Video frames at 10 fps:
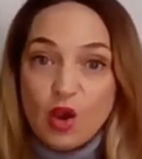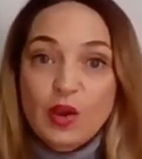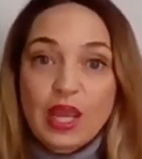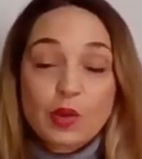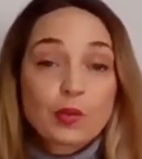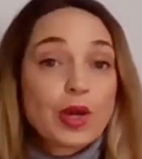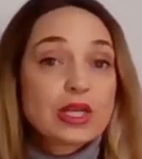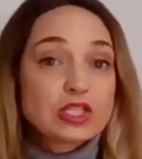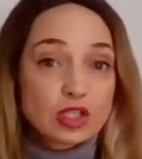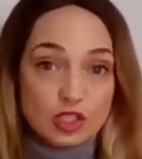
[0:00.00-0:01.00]
okay, we want
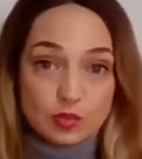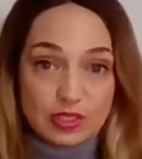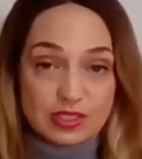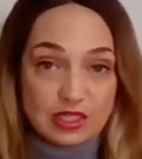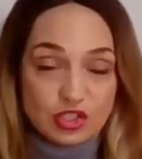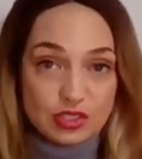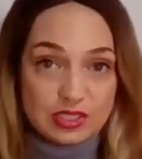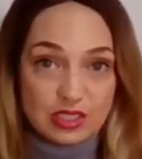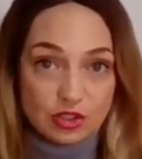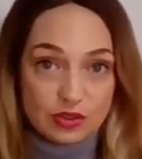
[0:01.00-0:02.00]
to start this residential
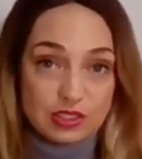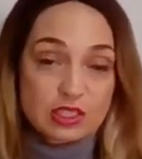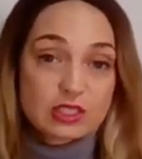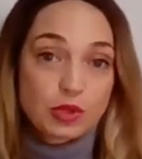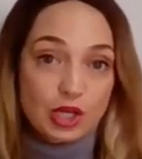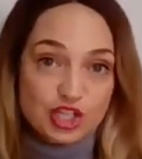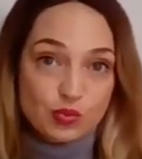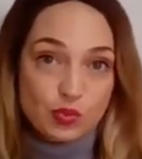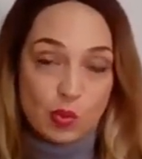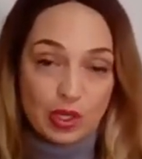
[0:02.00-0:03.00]
center. This is the
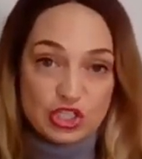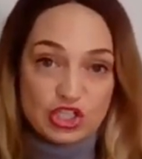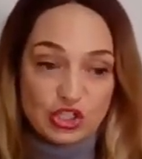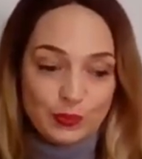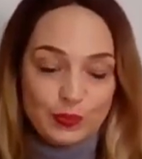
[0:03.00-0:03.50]
project we want to do.